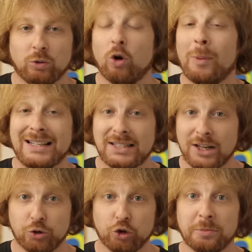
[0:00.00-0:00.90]
The romance
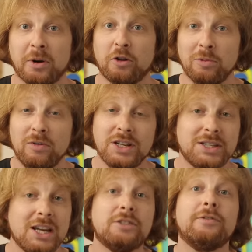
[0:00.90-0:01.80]
central to both
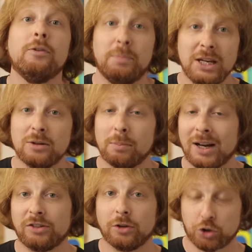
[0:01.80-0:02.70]
movies is forbidden
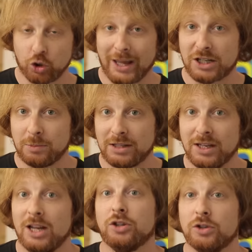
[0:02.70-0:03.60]
by social
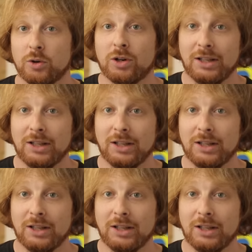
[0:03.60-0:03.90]
expectations or